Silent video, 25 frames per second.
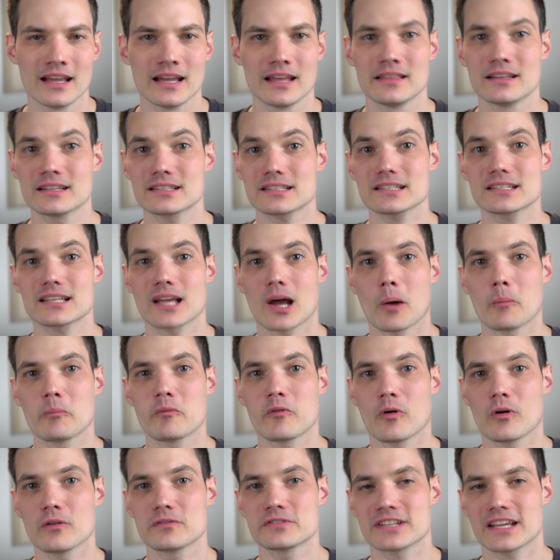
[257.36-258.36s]
This is
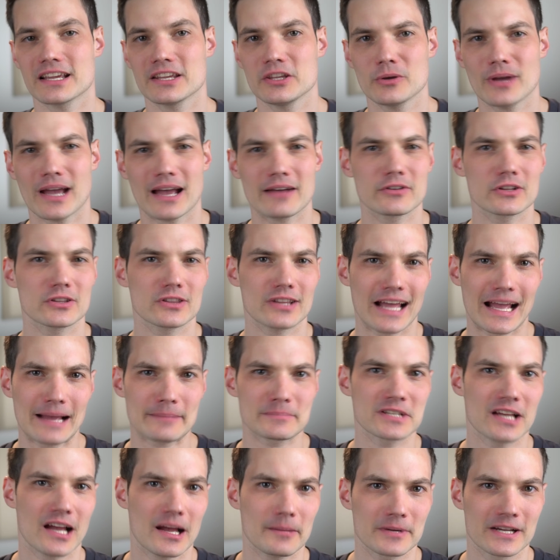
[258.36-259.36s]
helpful if, say, you have a
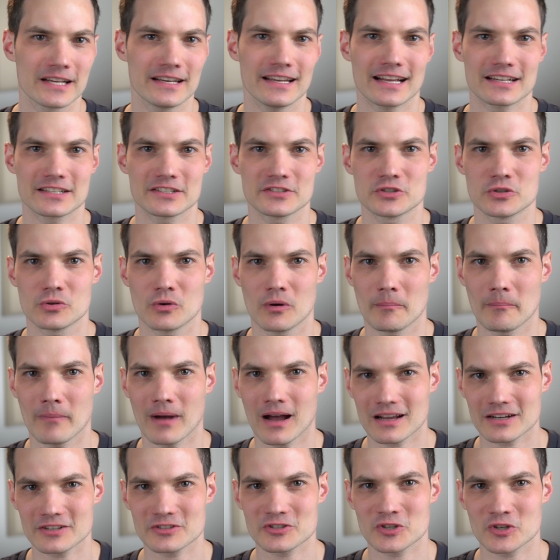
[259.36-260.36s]
laptop connected to a
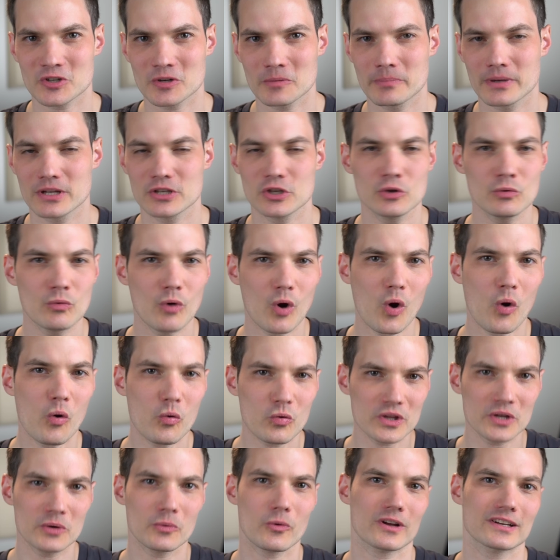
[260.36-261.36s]
monitor, but you
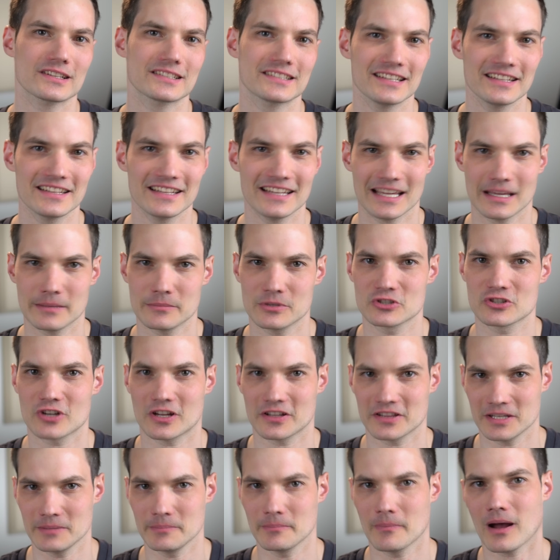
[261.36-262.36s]
only want to see the image
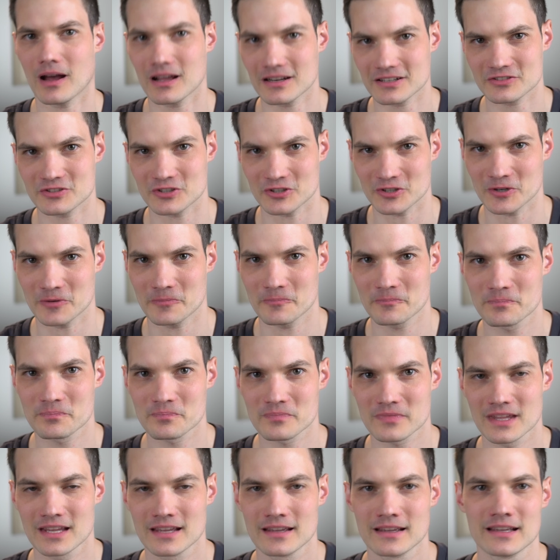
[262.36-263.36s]
on the monitor.
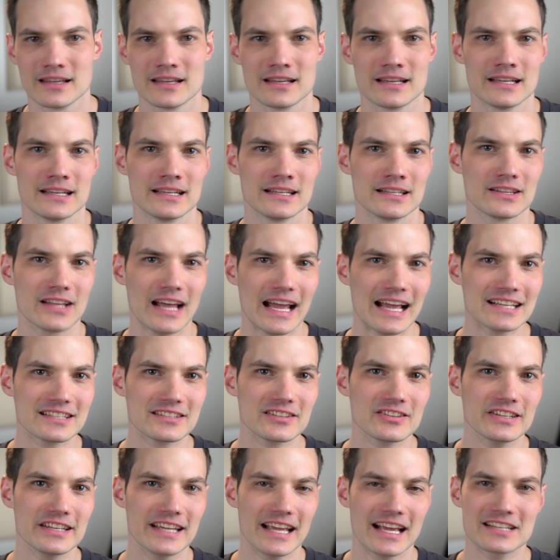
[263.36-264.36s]

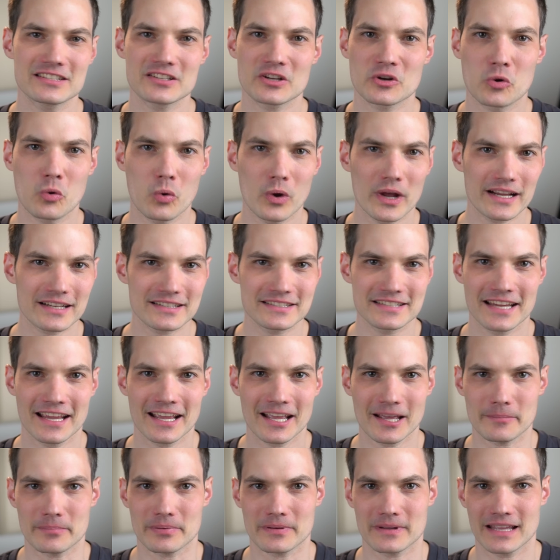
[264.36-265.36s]
Lastly, as a quick
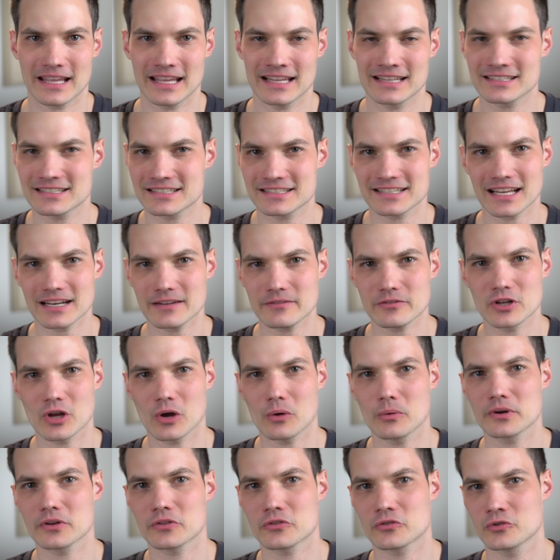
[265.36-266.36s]
tip, instead of
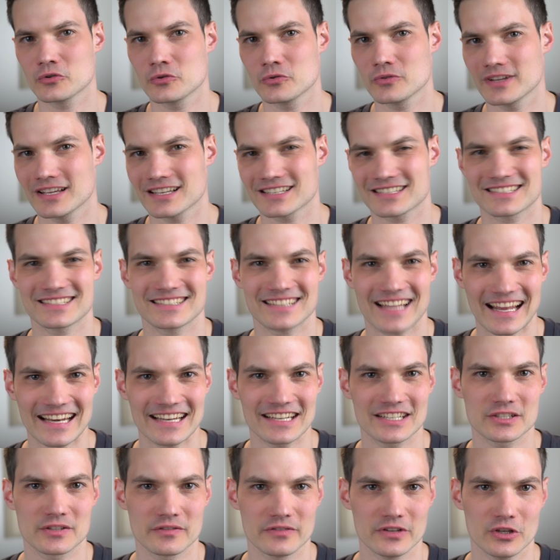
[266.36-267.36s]
going through this
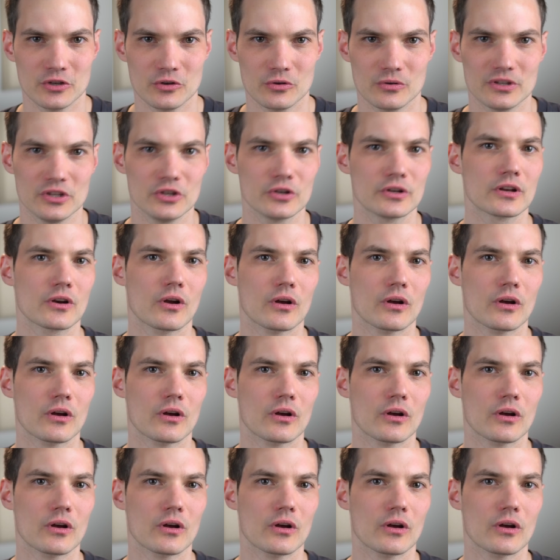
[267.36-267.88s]
settings view, you can